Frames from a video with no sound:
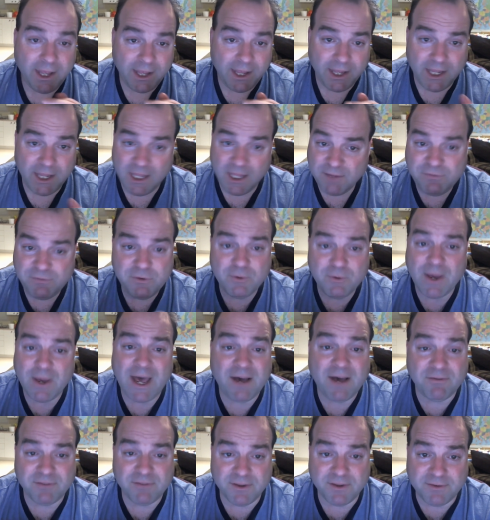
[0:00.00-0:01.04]
If you
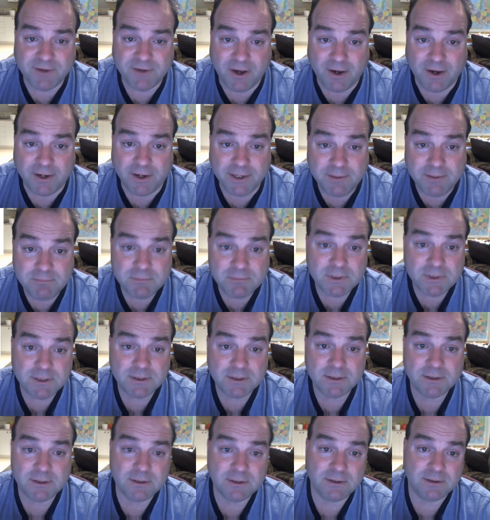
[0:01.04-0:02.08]
have the time,
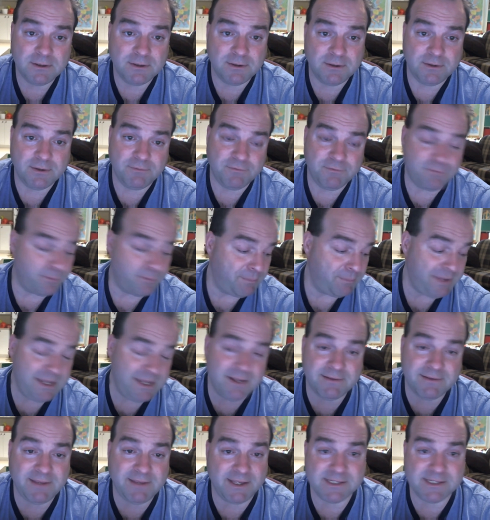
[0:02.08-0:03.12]
for me, it
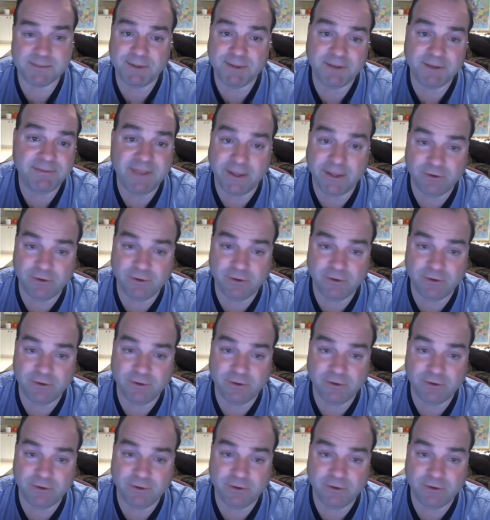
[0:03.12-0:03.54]
takes about 10